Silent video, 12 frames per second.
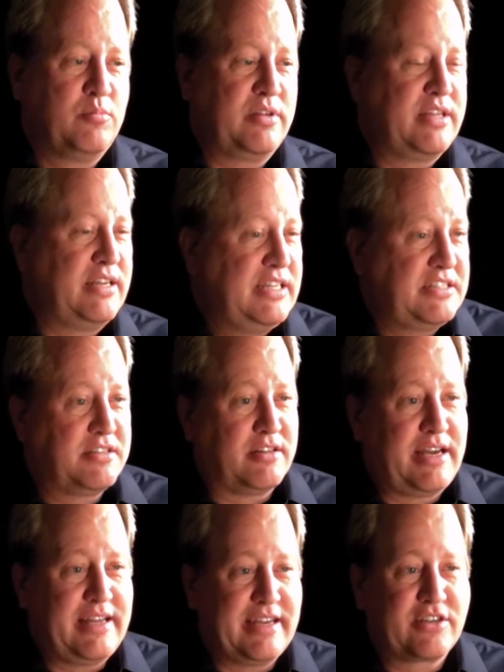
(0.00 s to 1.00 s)
but then he still
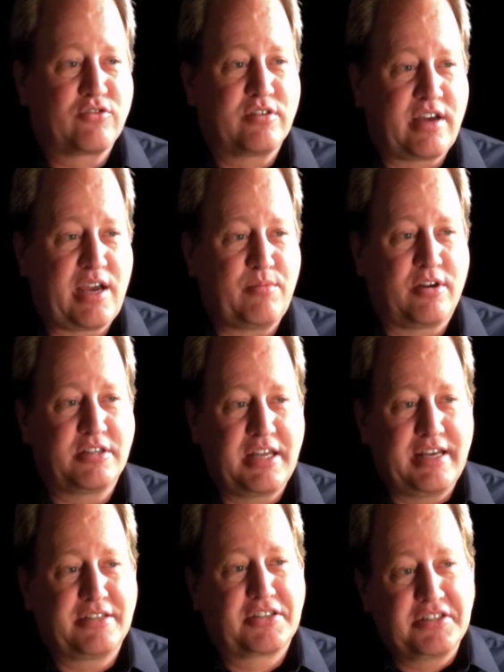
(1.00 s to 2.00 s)
had extra time on his
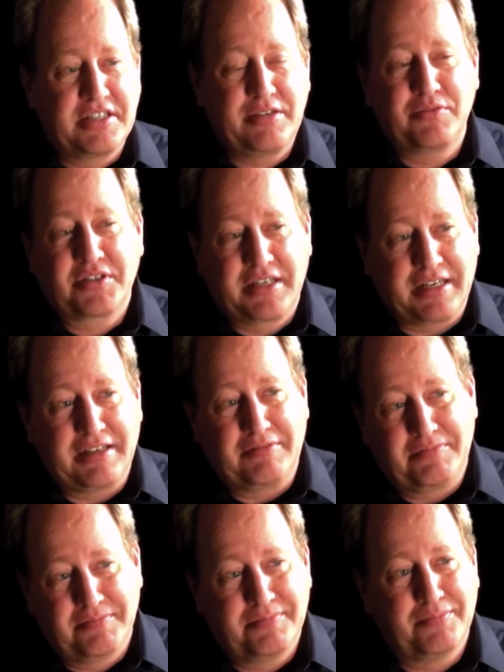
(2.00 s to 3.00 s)
hands because he was getting
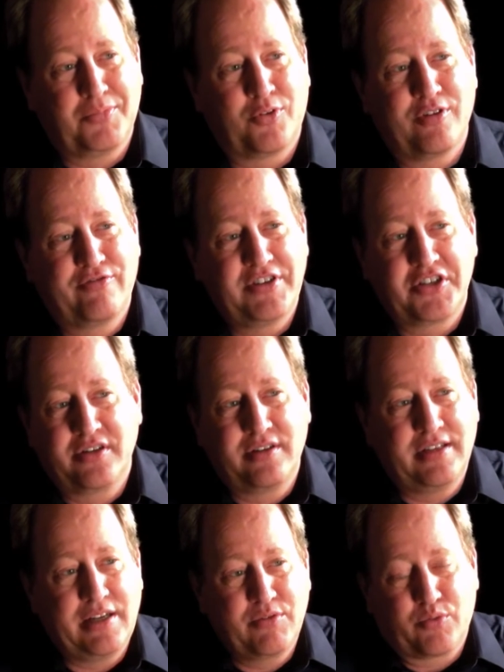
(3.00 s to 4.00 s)
more efficient
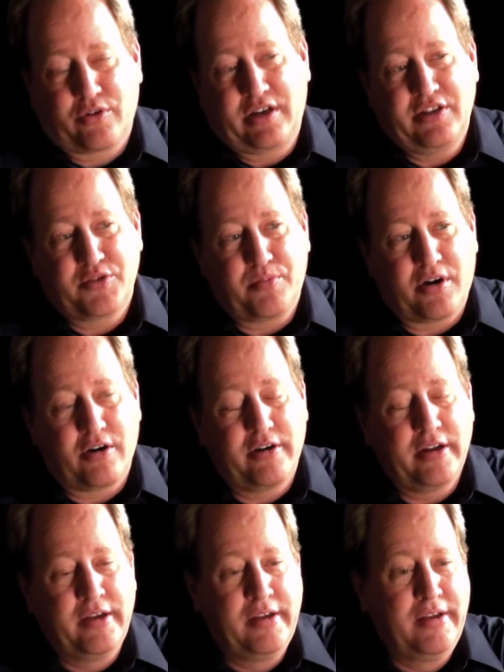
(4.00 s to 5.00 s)
and he was working smart.
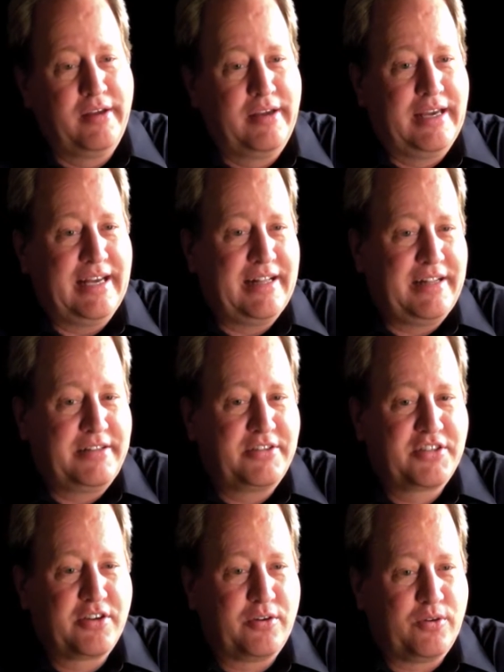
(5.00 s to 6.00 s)
And
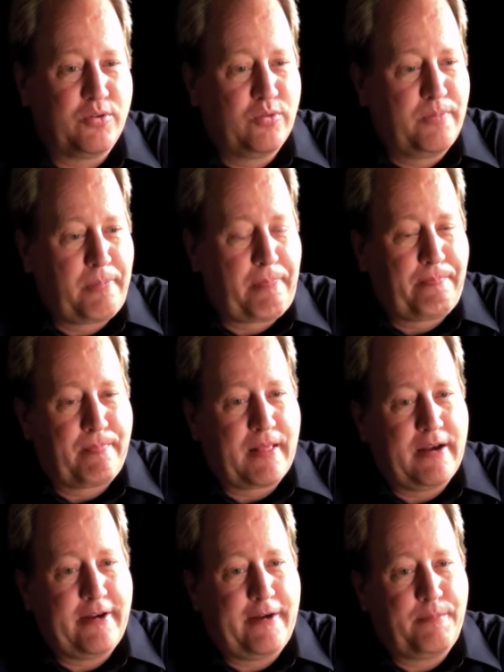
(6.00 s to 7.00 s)
so
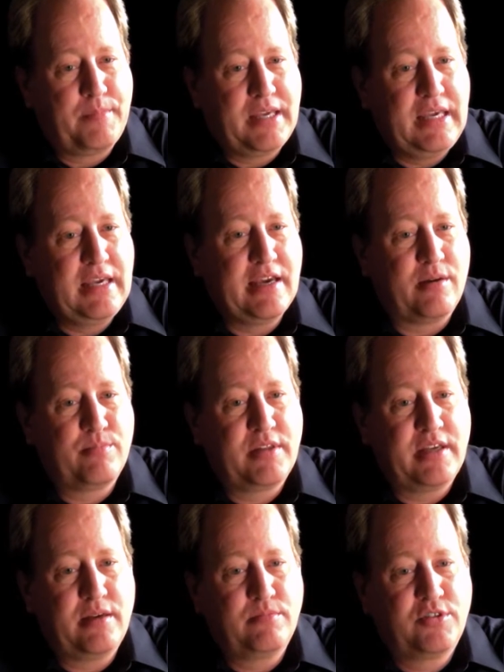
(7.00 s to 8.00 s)
he helped
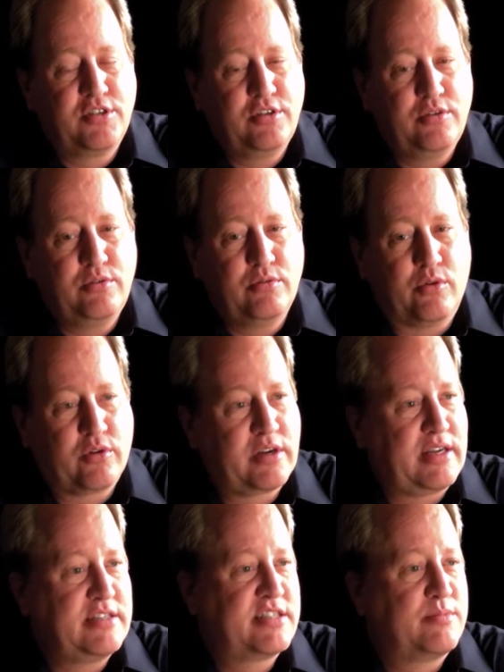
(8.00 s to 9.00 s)
them to
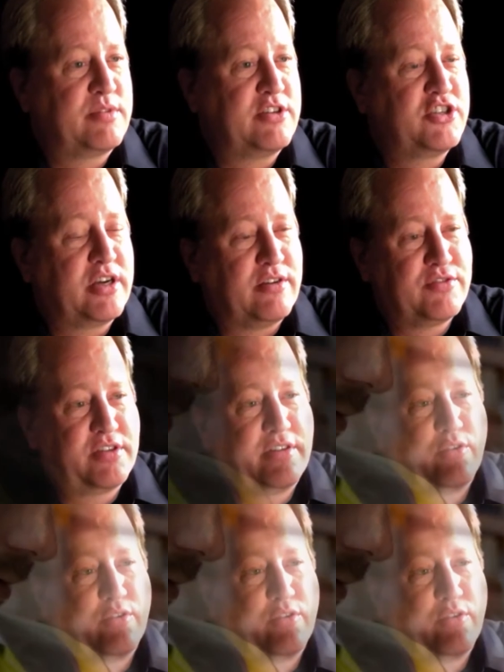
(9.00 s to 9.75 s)
organize some of the shelves in